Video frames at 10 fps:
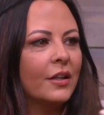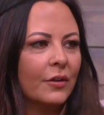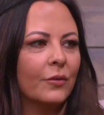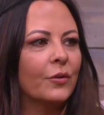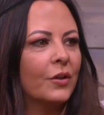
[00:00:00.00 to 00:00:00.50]
you
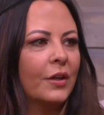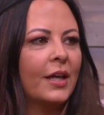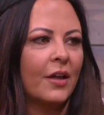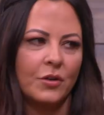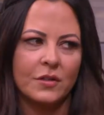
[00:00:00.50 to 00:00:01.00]
know,
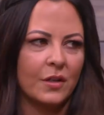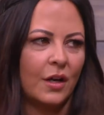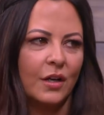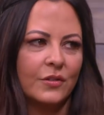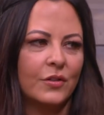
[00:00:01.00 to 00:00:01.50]
gathering
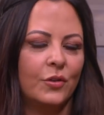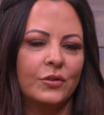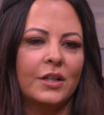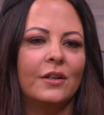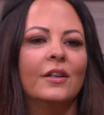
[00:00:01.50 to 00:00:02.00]
songs, the whole
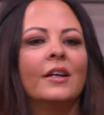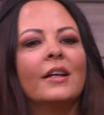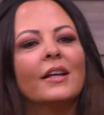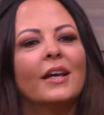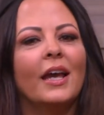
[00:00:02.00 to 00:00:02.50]
deal.
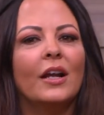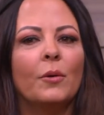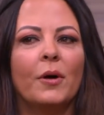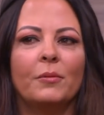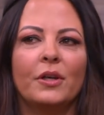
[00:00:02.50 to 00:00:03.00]
And
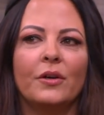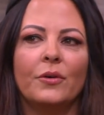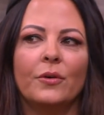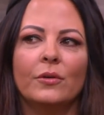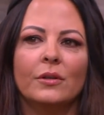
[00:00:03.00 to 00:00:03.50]
I'll probably
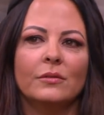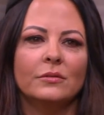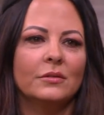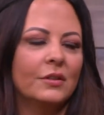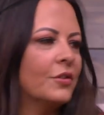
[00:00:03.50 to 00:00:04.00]
go
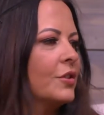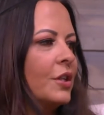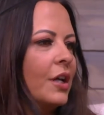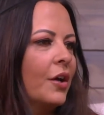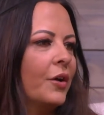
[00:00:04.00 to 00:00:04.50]
in the
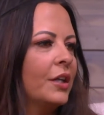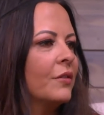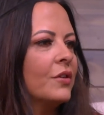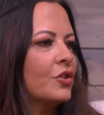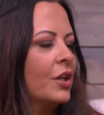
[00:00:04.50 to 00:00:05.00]
studio end
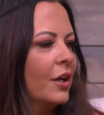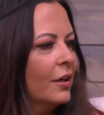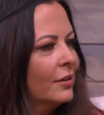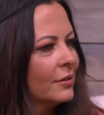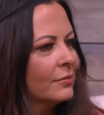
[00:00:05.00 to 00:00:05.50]
of this year